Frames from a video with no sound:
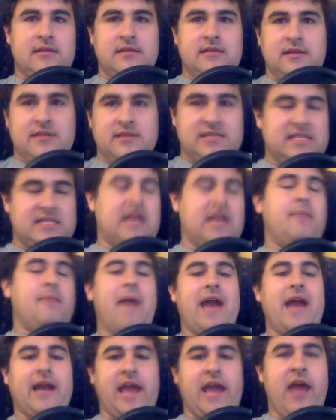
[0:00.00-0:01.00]
you know,
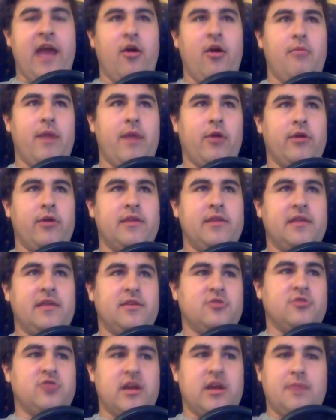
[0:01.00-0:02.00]
cinematic Hail Mary
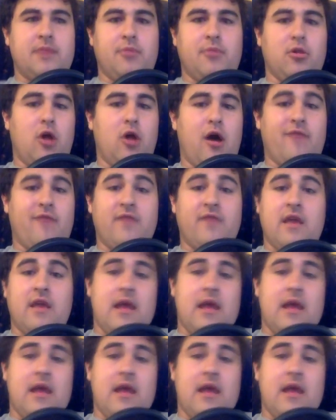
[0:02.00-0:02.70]
that they're trying to pull off.